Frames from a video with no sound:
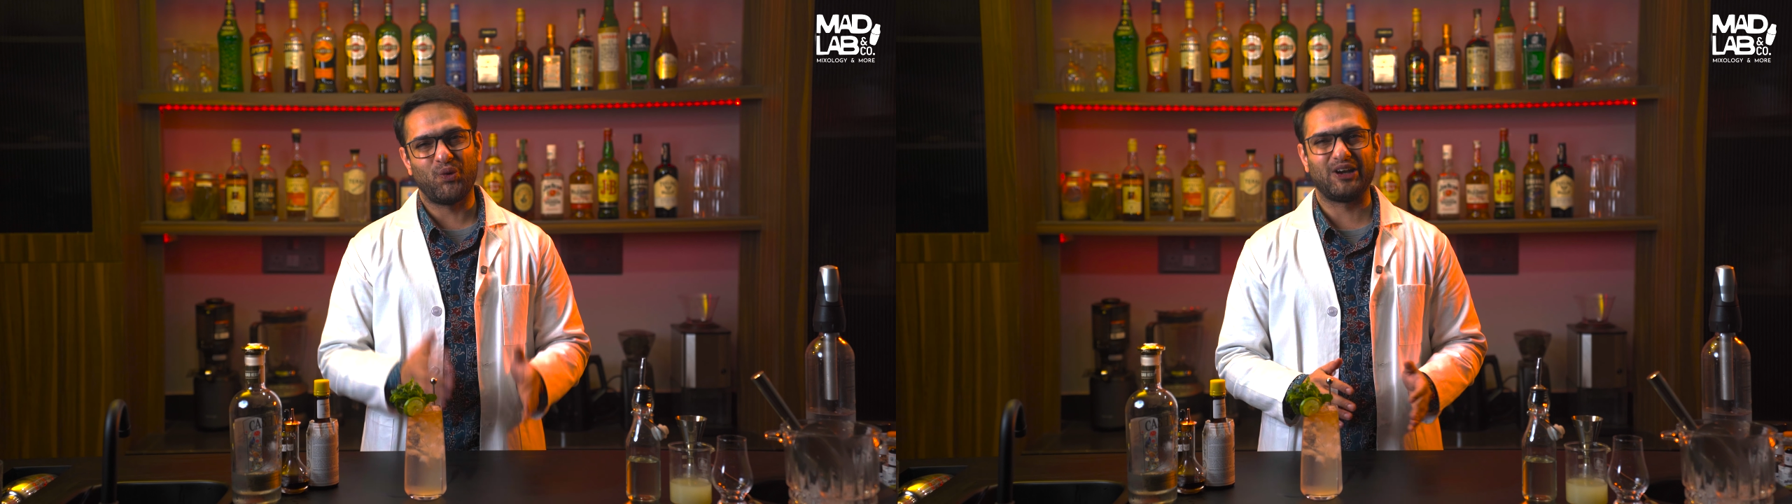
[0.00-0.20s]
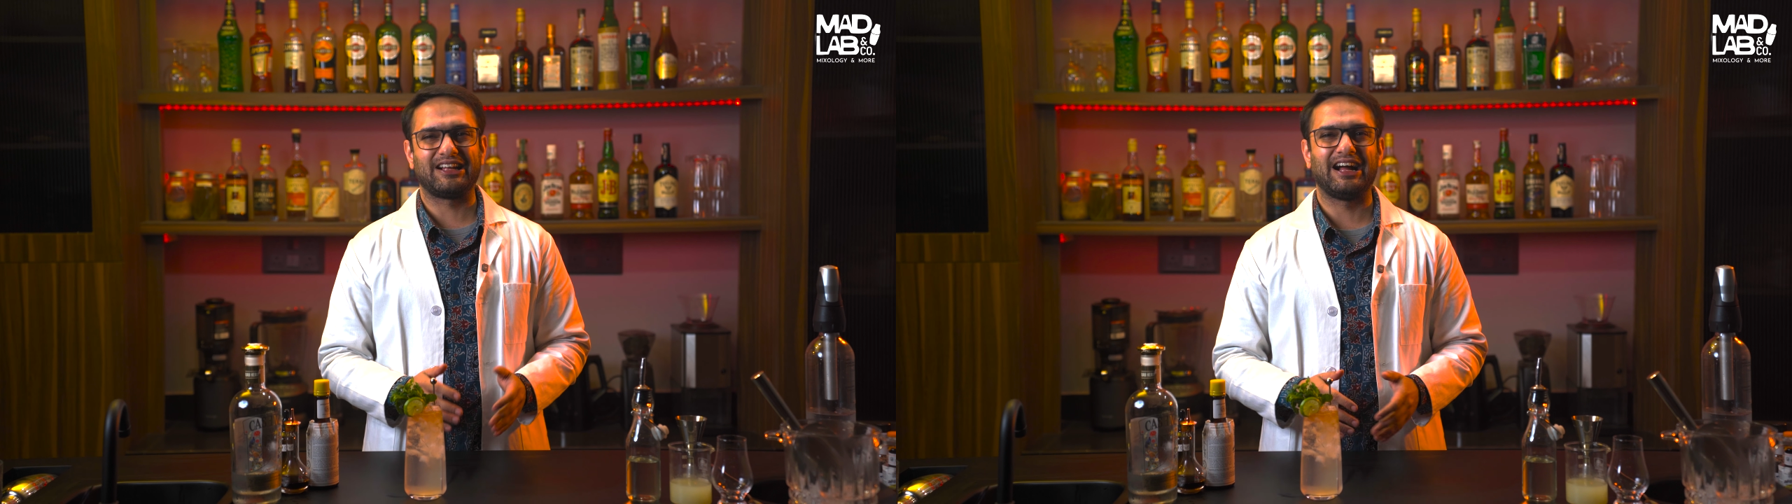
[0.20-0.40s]

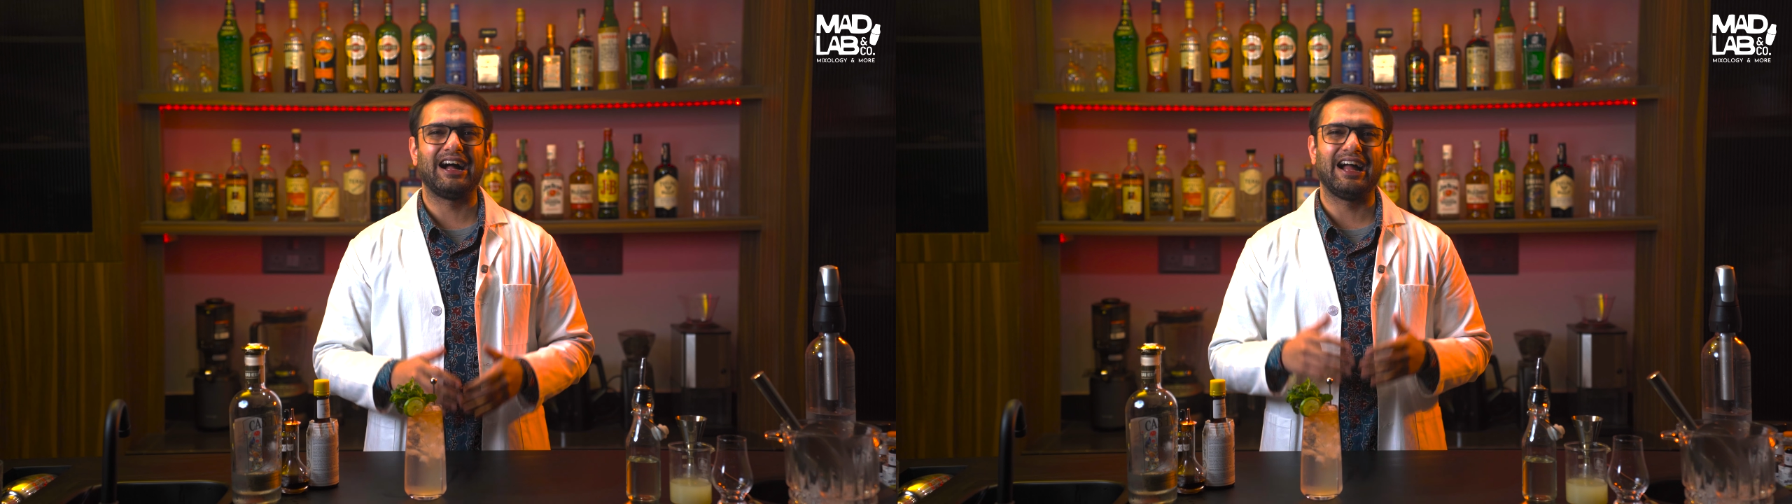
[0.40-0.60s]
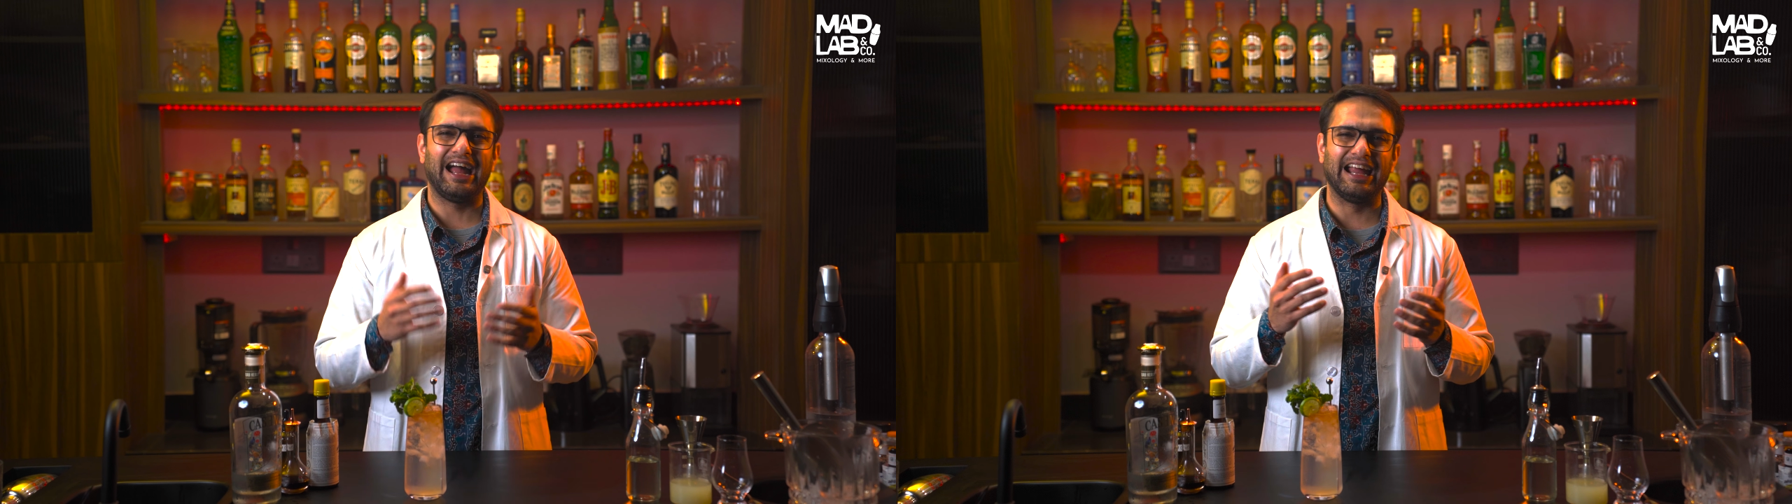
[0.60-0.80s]

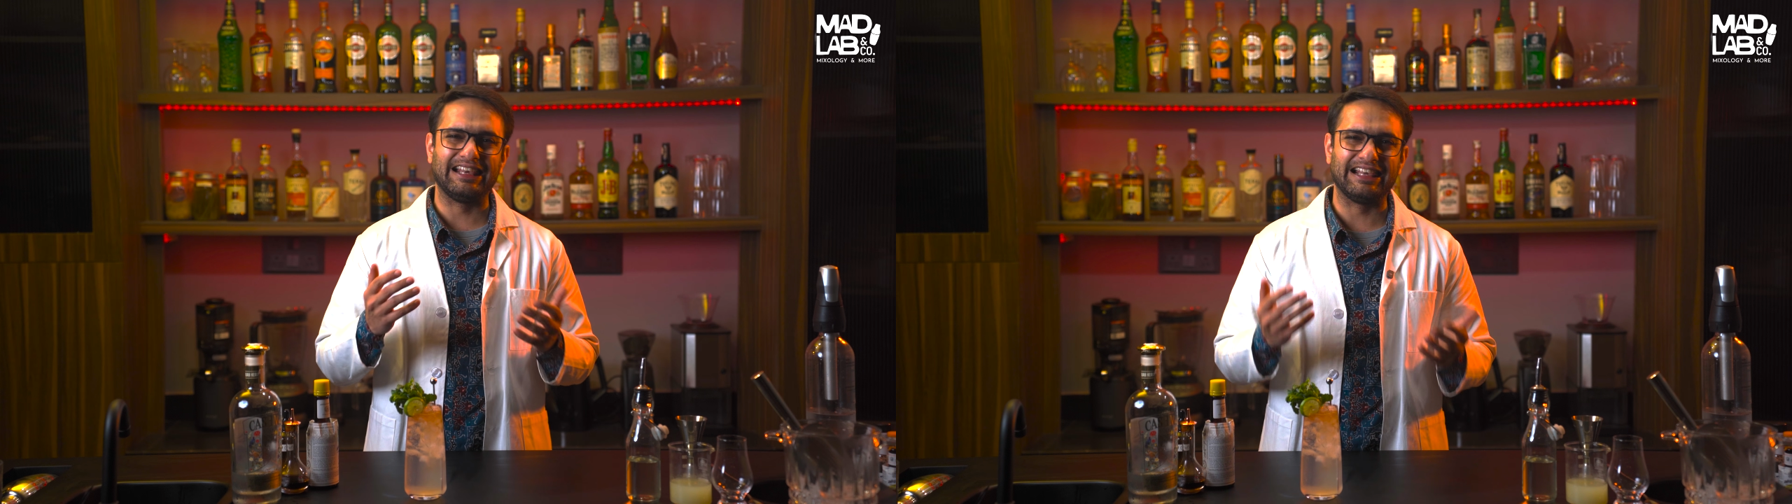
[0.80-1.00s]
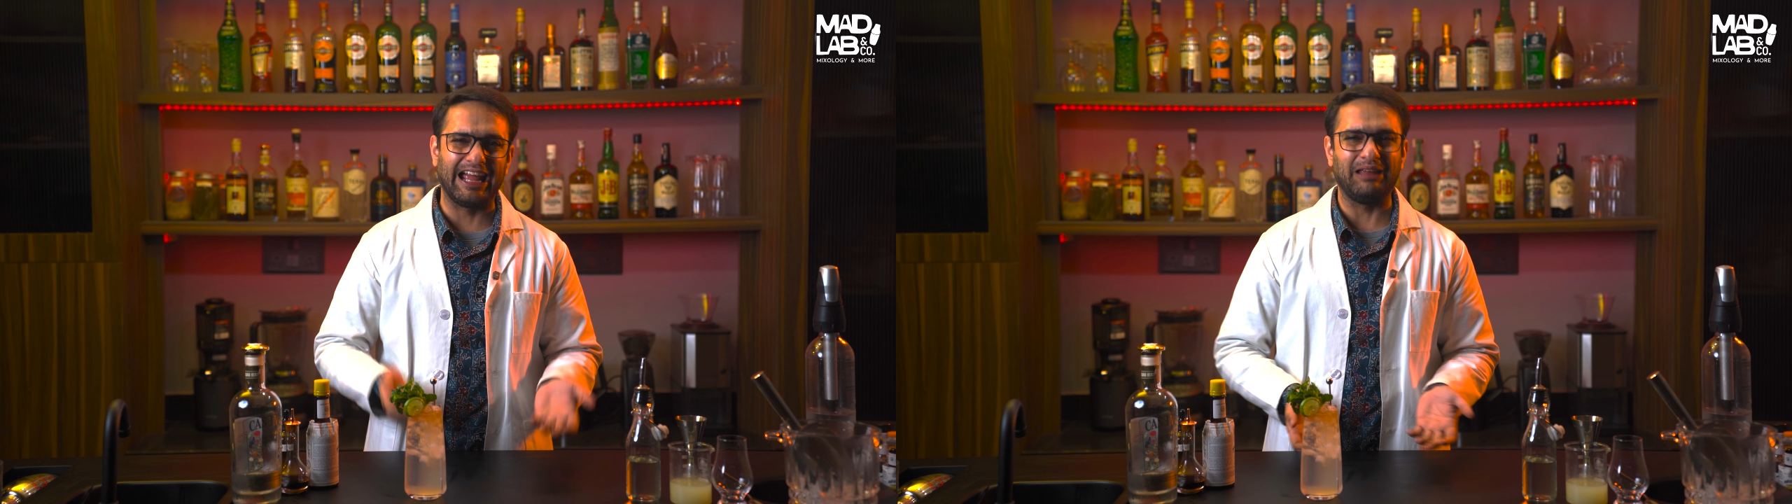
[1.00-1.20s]
vodka
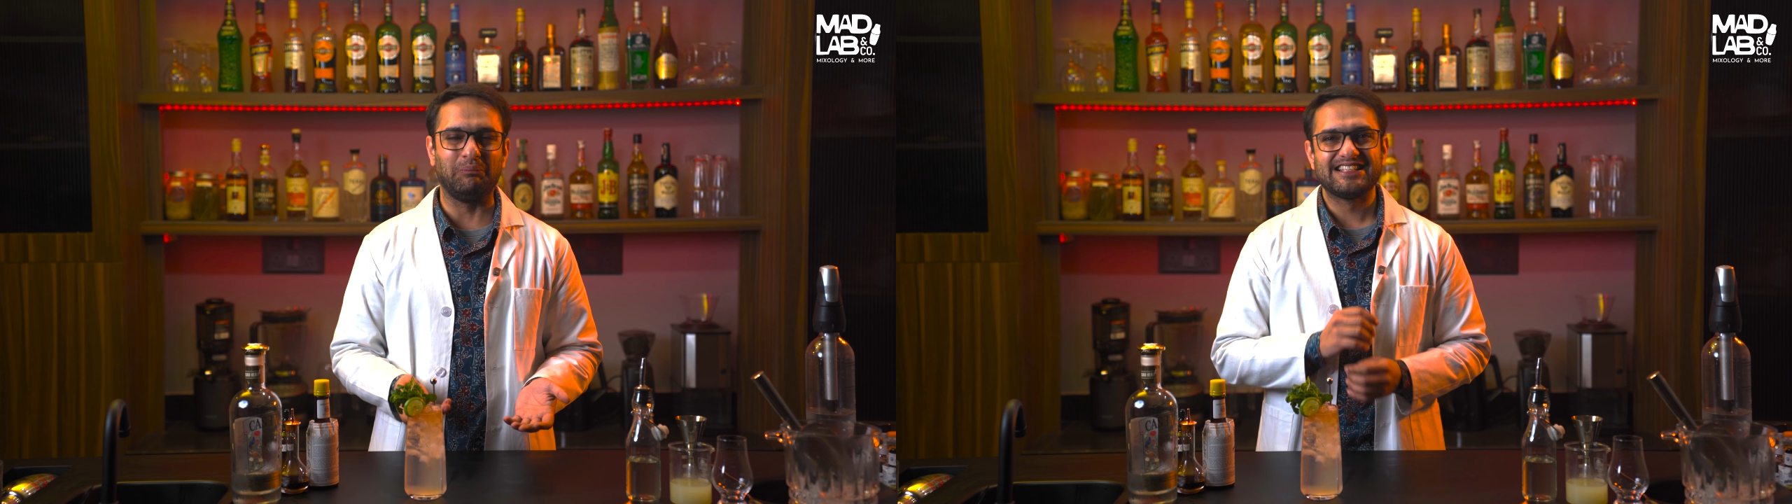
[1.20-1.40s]
and lime.